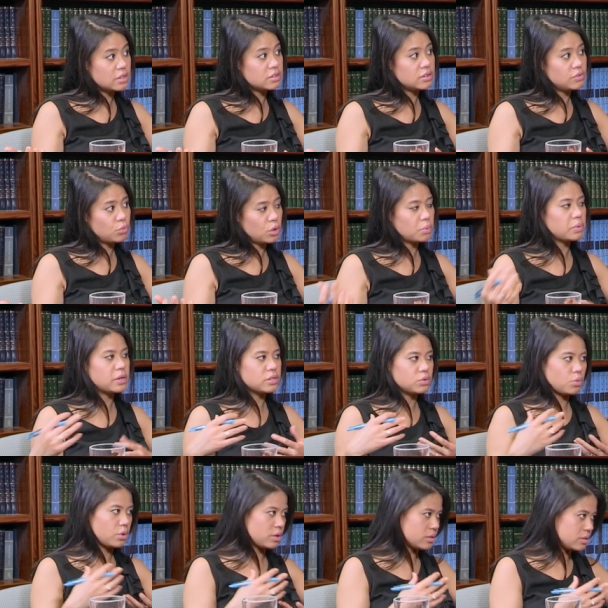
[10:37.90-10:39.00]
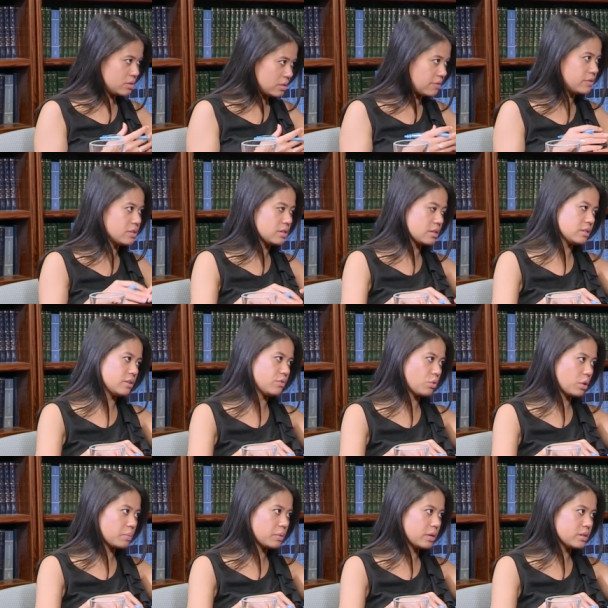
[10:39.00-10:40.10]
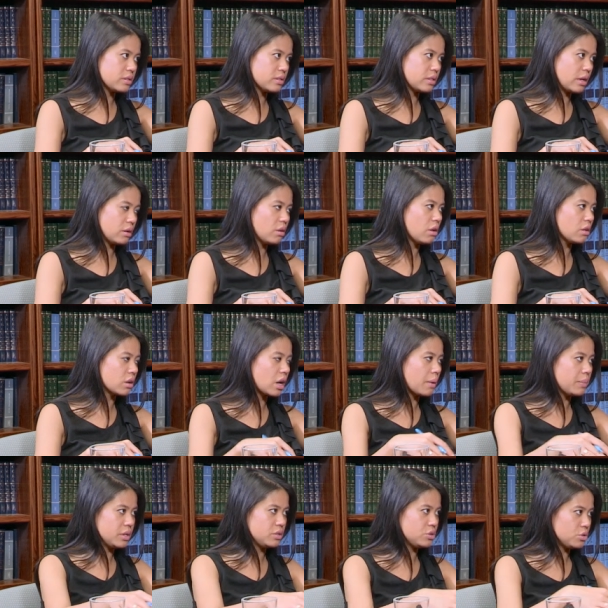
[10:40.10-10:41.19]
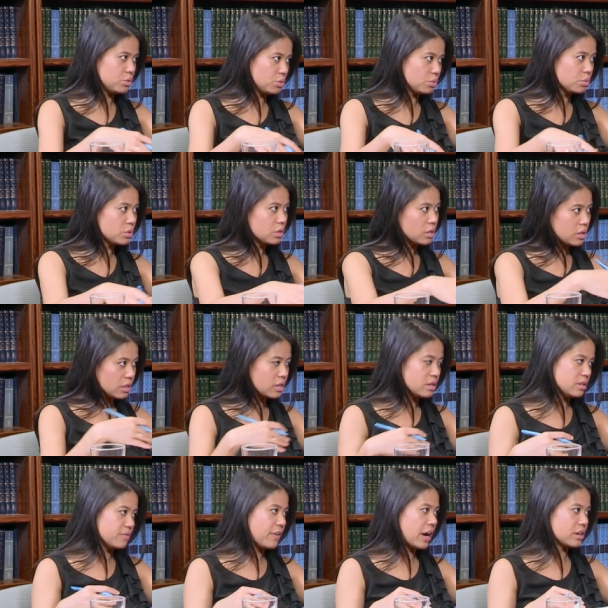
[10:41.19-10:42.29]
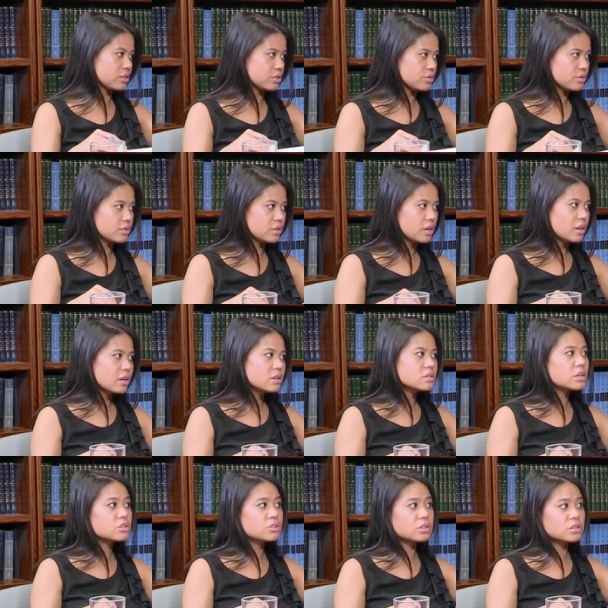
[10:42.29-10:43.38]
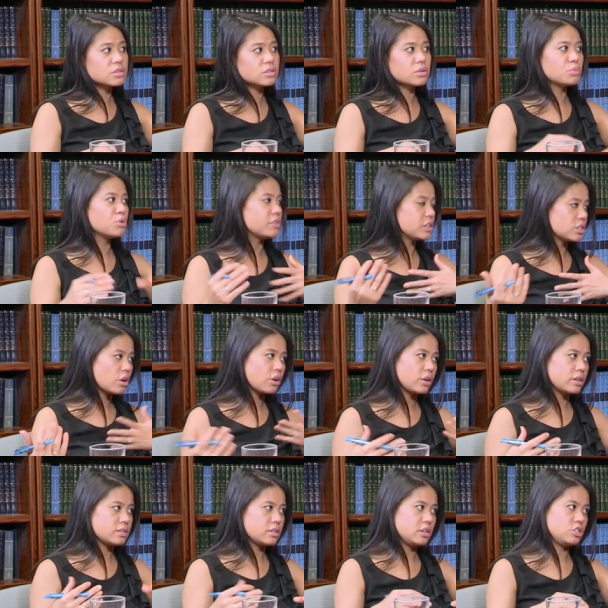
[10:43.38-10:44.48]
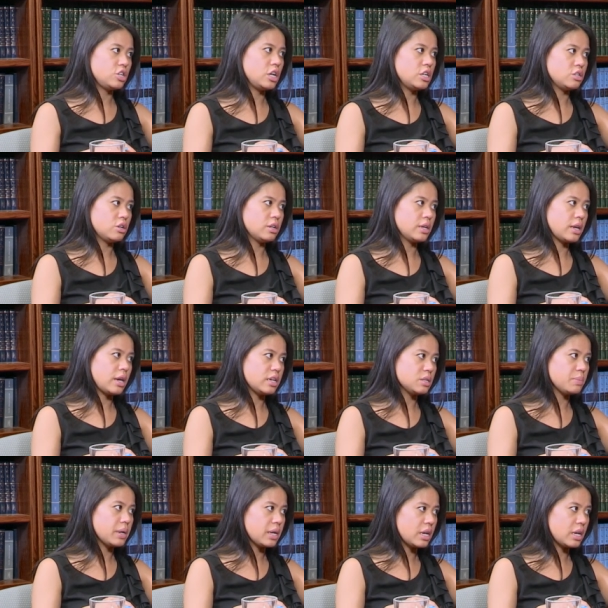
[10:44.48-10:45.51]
sensitive workplace or a safety sensitive workplace. That'll all come into right. these factors. Essentially, it's they're moving targets and they change on a case by